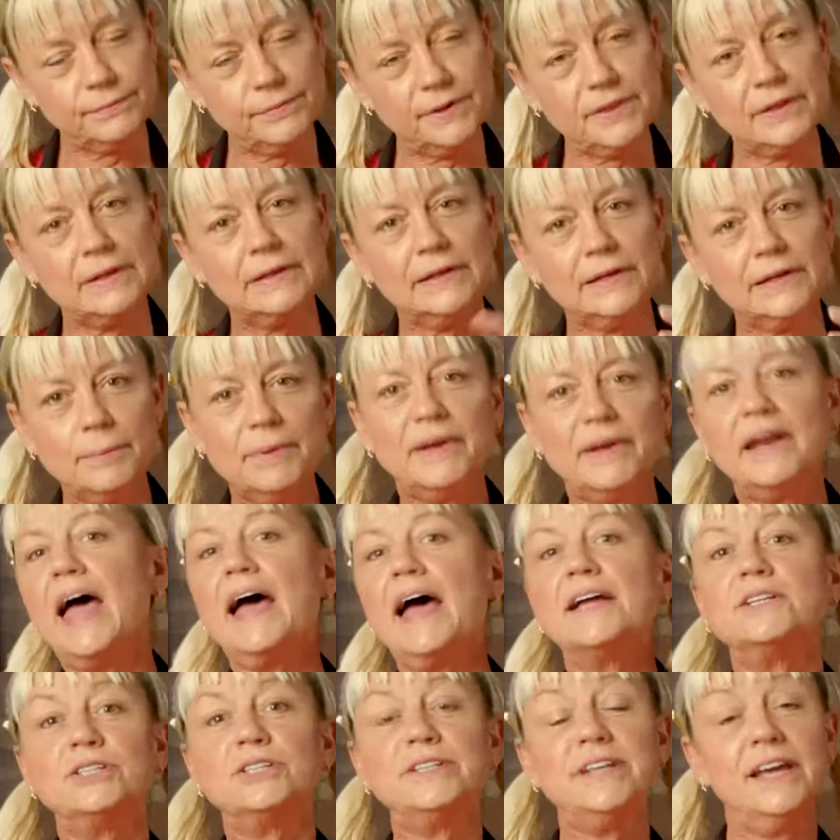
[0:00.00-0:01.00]
With a little bit of
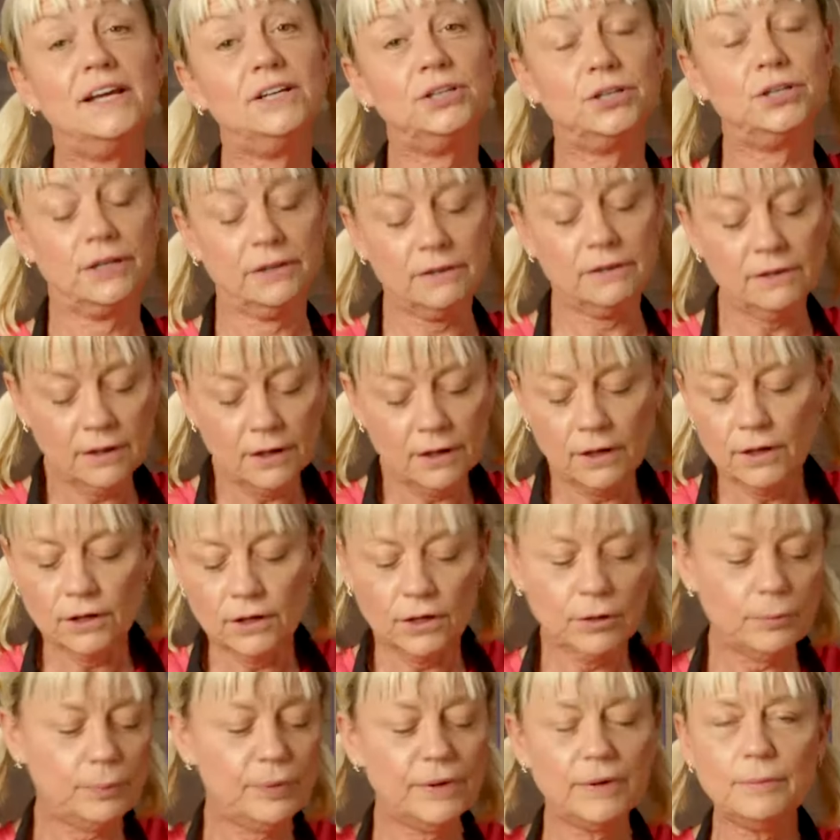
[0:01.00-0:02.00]
agitation, you
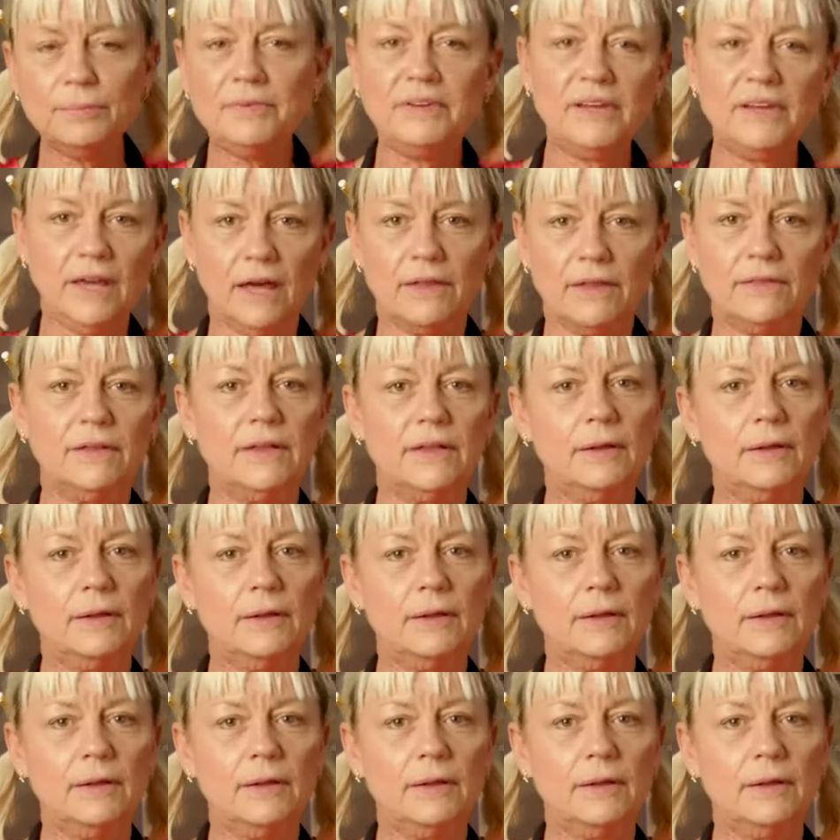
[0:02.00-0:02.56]
can put them together.